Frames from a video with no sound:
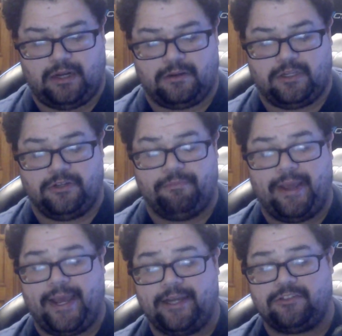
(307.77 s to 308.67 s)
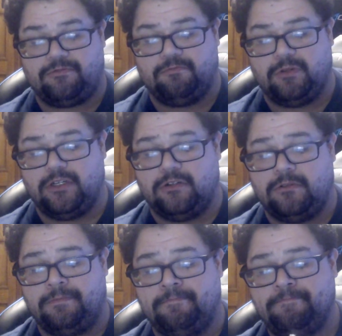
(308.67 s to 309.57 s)
good mags
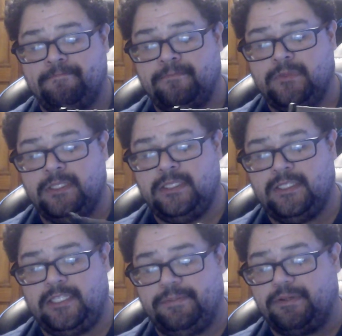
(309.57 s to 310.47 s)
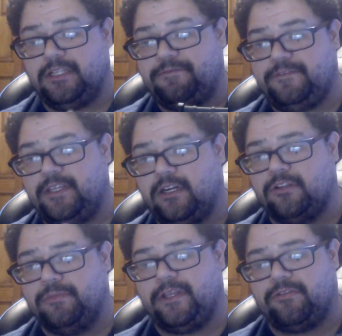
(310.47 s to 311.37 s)
will typically feed all the
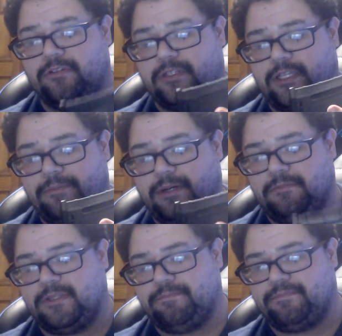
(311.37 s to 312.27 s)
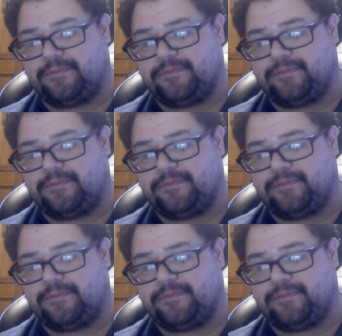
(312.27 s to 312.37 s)
way through and keep up with a